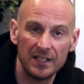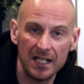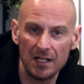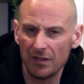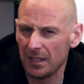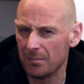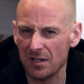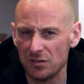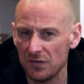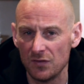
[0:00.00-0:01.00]
like that. I think
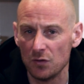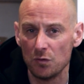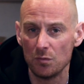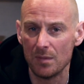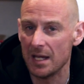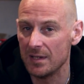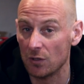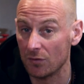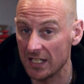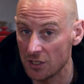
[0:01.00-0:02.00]
most of you maybe
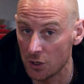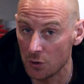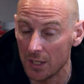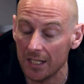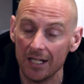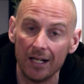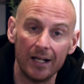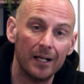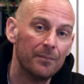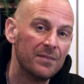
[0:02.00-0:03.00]
already know
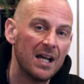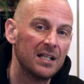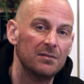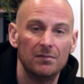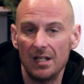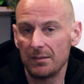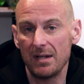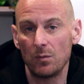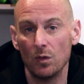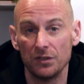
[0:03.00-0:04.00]
how to like
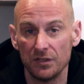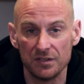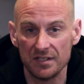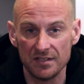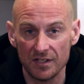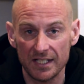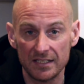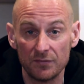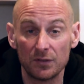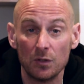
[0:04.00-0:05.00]
make wontons. It's not that
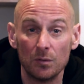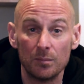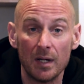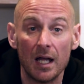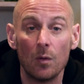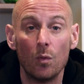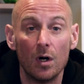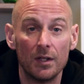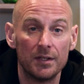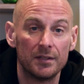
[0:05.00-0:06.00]
difficult. But
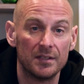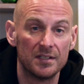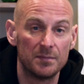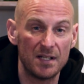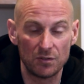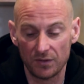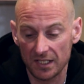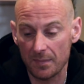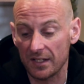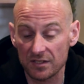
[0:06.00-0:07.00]
what the special
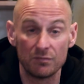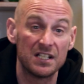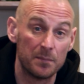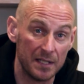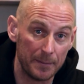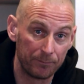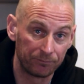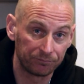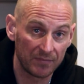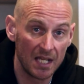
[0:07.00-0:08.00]
thing about this recipe
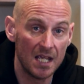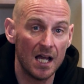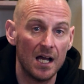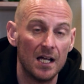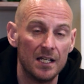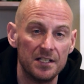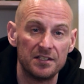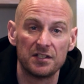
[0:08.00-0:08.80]
is the